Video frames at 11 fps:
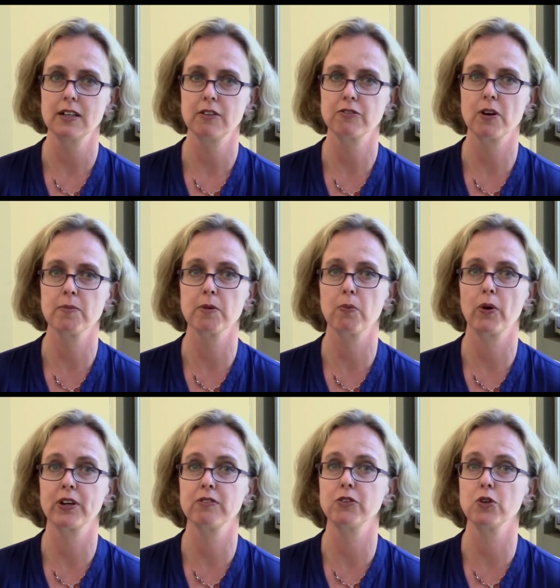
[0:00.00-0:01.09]
from the point
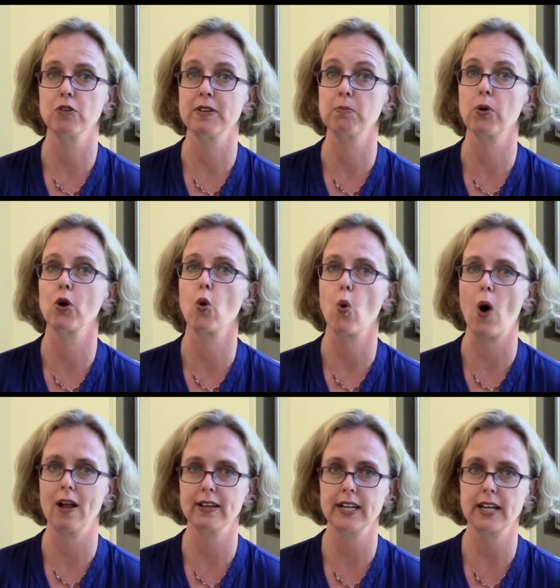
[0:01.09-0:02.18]
of view of input
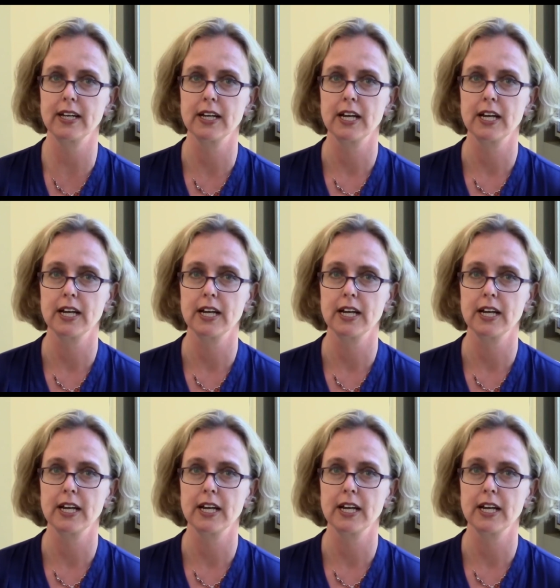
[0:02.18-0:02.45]
quality.